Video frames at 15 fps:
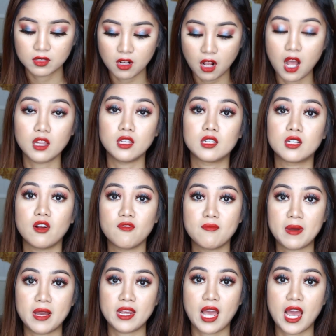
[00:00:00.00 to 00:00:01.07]
color of
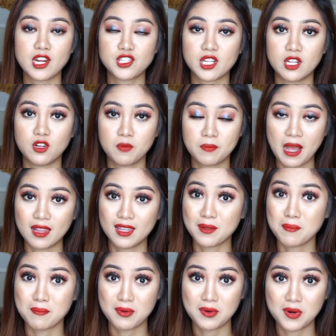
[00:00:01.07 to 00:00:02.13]
my eyeshadow
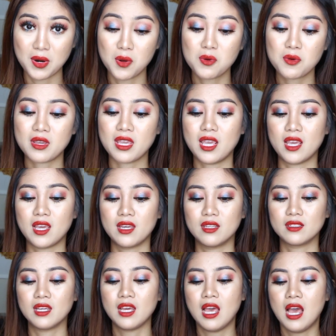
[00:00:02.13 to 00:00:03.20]
palette broke,
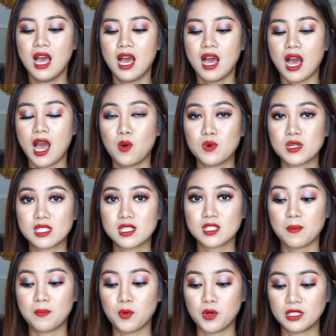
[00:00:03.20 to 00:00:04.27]
and I was
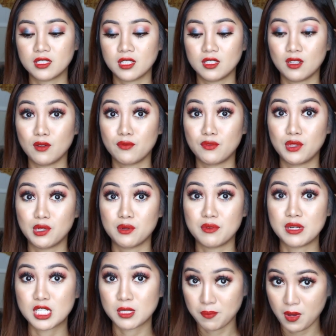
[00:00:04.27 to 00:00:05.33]
disappointed of their
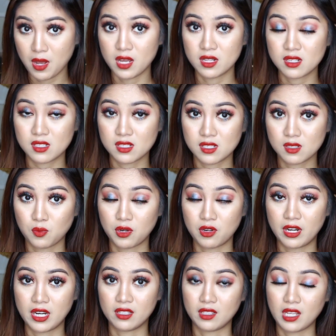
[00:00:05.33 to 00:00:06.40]
response,
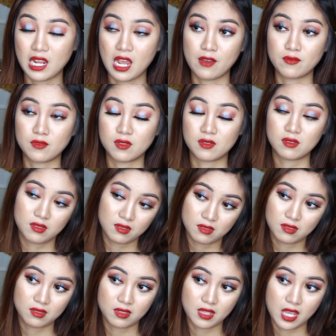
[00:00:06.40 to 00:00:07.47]
wherein
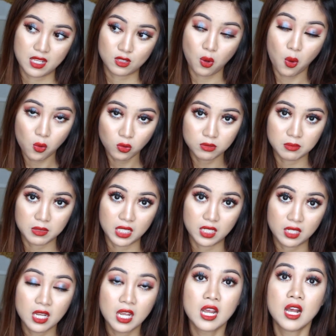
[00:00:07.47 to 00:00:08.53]
they told
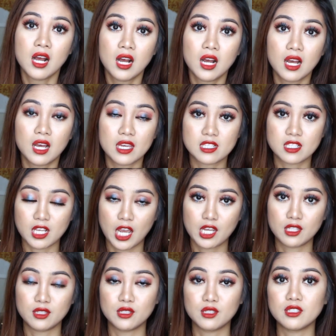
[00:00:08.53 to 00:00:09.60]
me it's
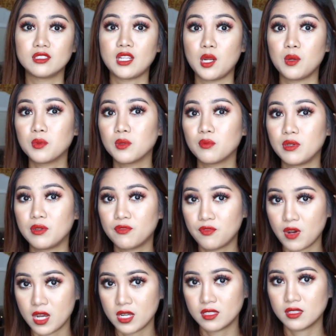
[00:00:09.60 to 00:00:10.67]
either they will
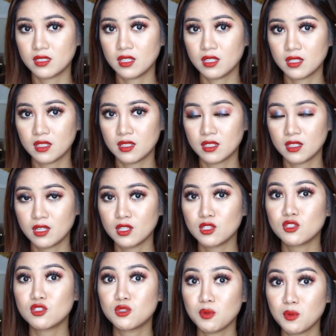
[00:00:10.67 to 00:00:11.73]
refund
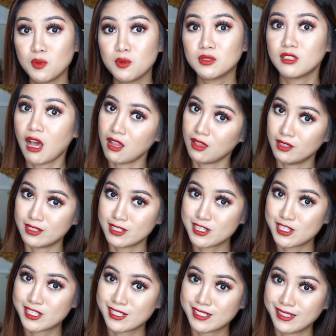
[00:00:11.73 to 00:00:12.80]

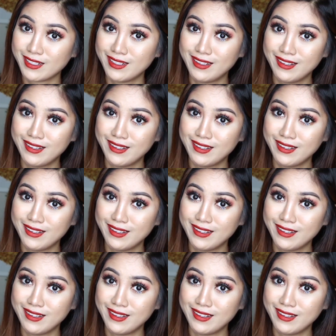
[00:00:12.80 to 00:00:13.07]
$2.